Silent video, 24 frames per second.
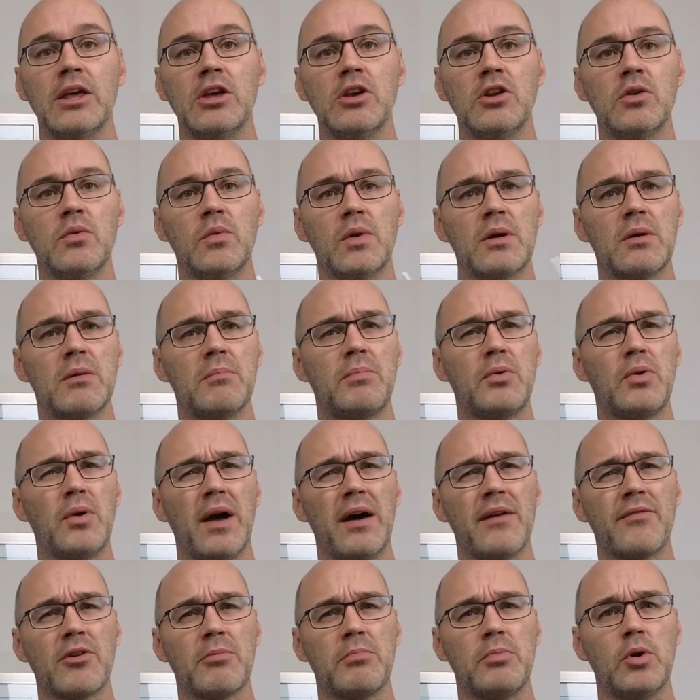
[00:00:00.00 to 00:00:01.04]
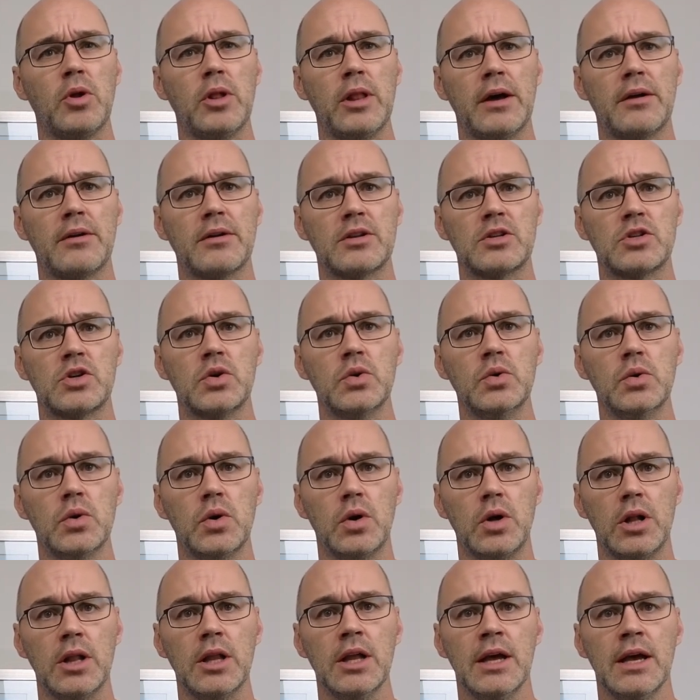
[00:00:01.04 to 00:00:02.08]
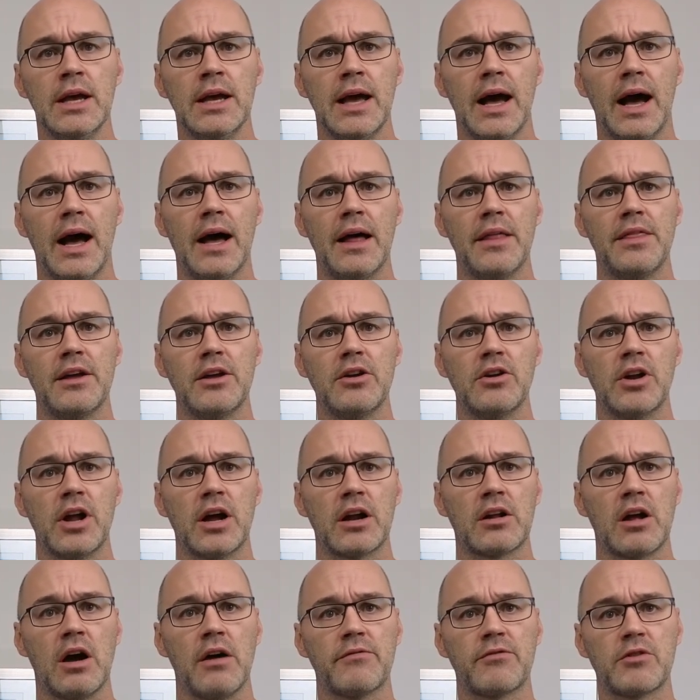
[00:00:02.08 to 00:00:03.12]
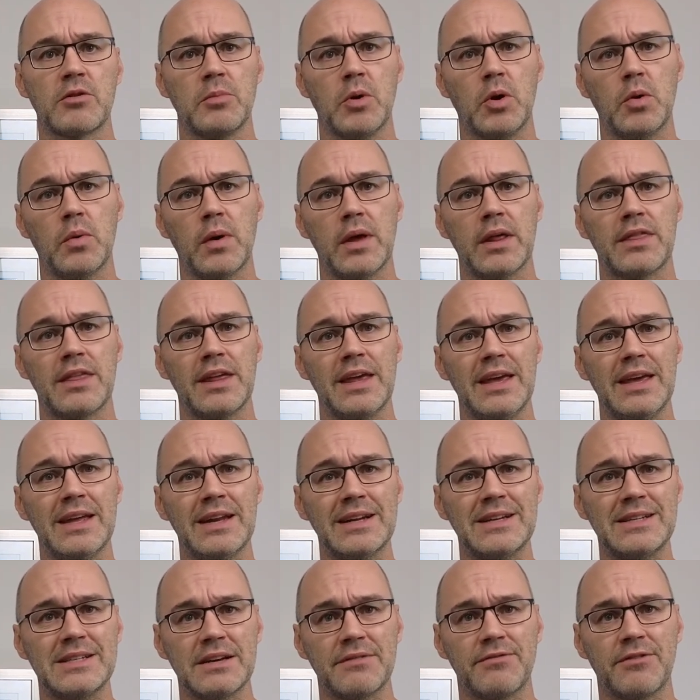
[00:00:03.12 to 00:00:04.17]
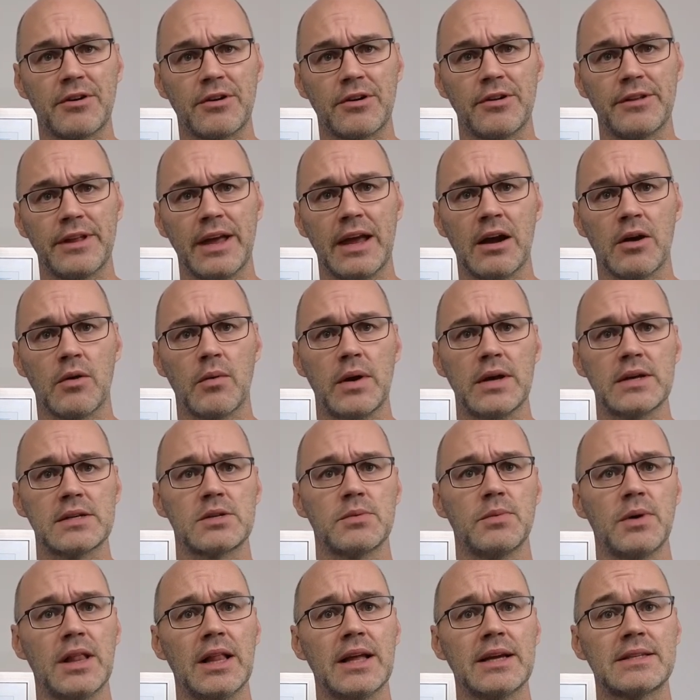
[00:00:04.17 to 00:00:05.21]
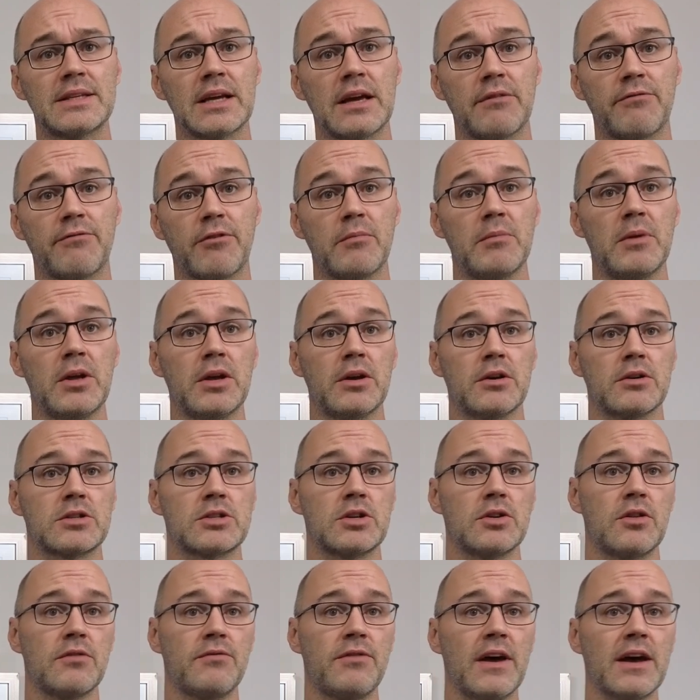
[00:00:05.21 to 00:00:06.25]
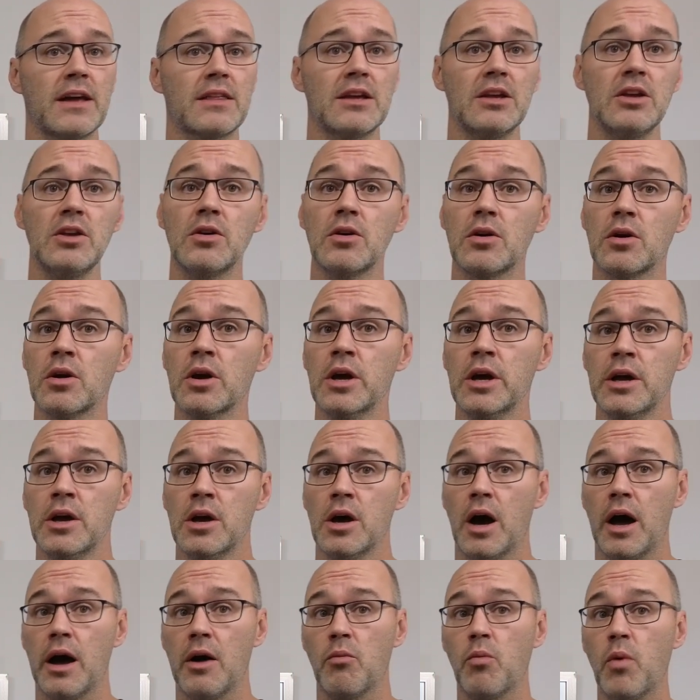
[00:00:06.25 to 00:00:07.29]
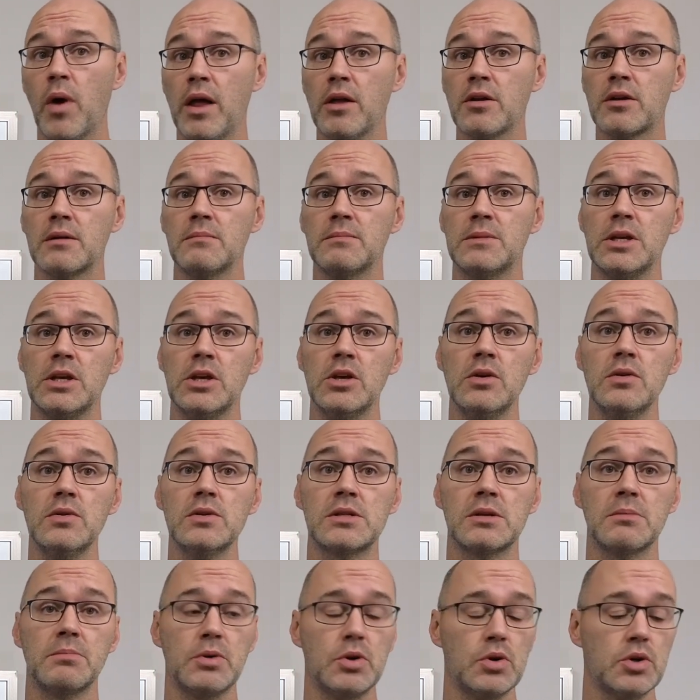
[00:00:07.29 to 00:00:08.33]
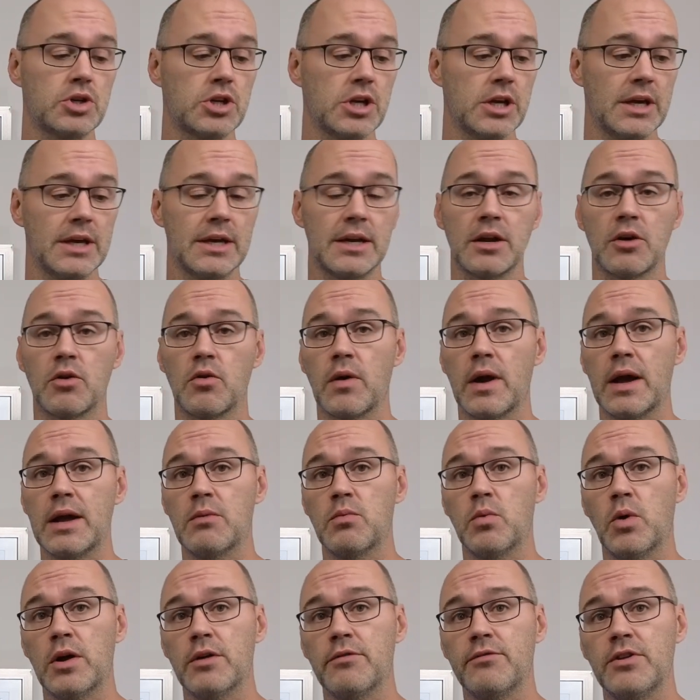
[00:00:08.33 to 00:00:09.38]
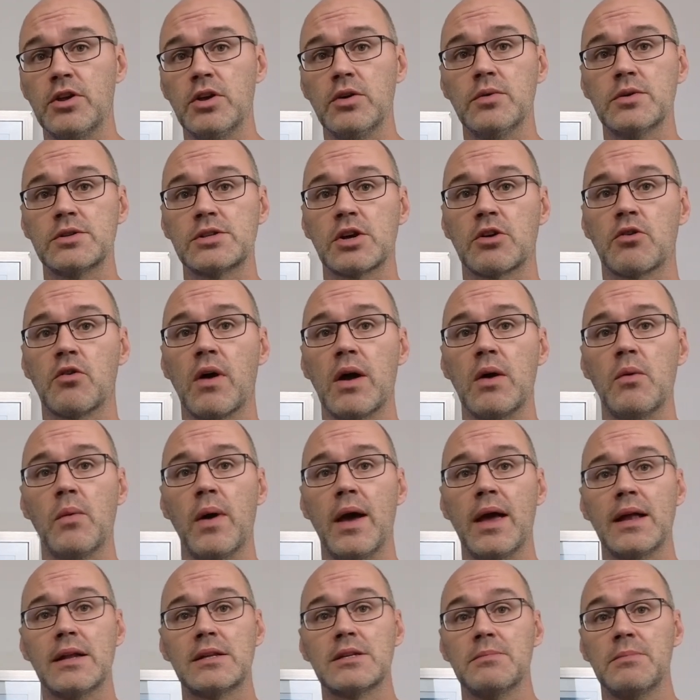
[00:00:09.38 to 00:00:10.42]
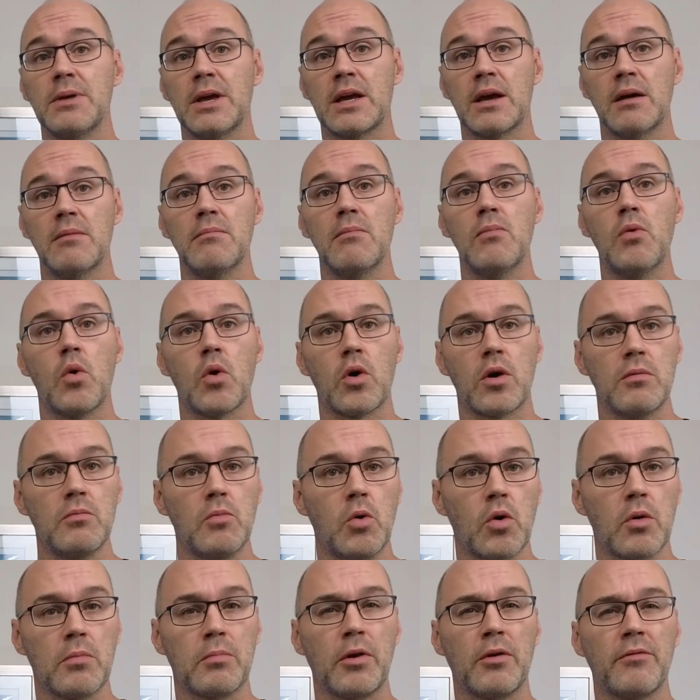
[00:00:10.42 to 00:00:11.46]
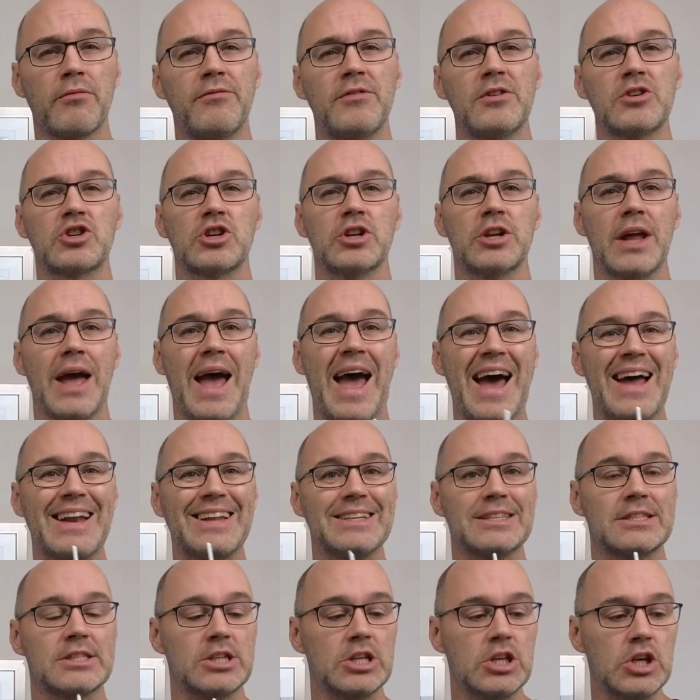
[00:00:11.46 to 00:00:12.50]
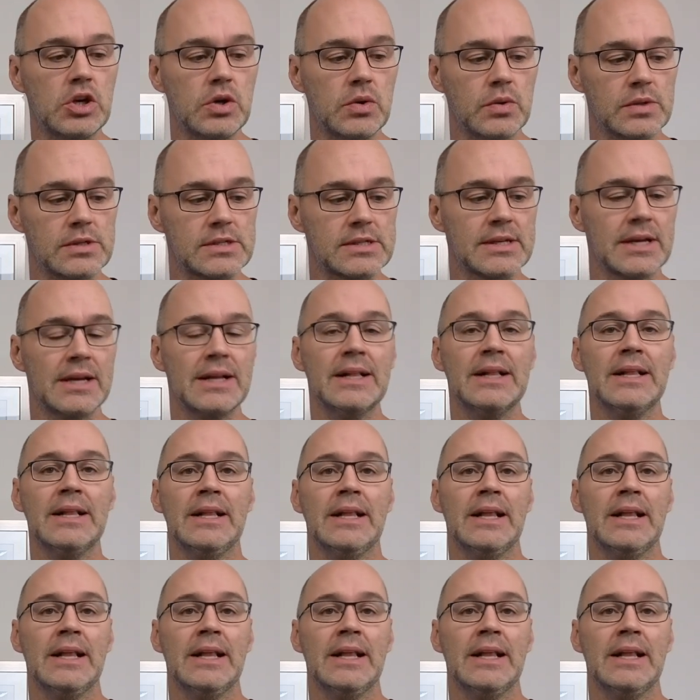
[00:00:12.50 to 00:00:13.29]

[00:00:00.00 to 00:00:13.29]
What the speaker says: You don't want to ever pull out a tool that you're not comfortable with in a difficult airway. So we'd like to get familiar. So the fact that you're welcome to use a bougie in a grade one view is a great way to become more and more proficient at its use.